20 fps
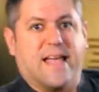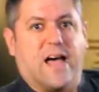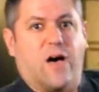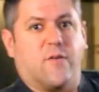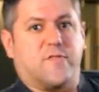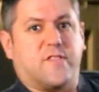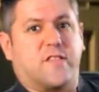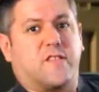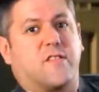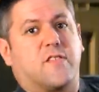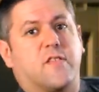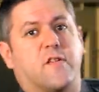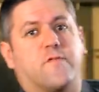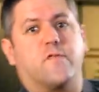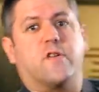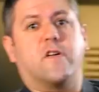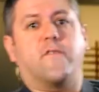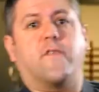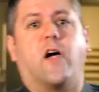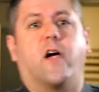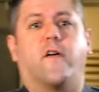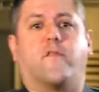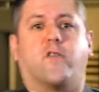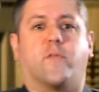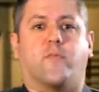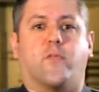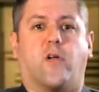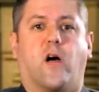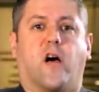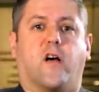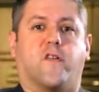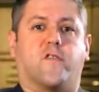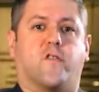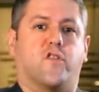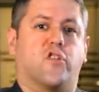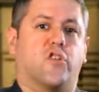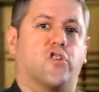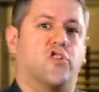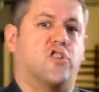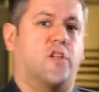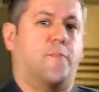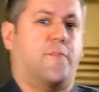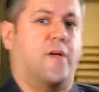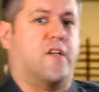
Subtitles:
Now, the delivery of all of our blocks are usually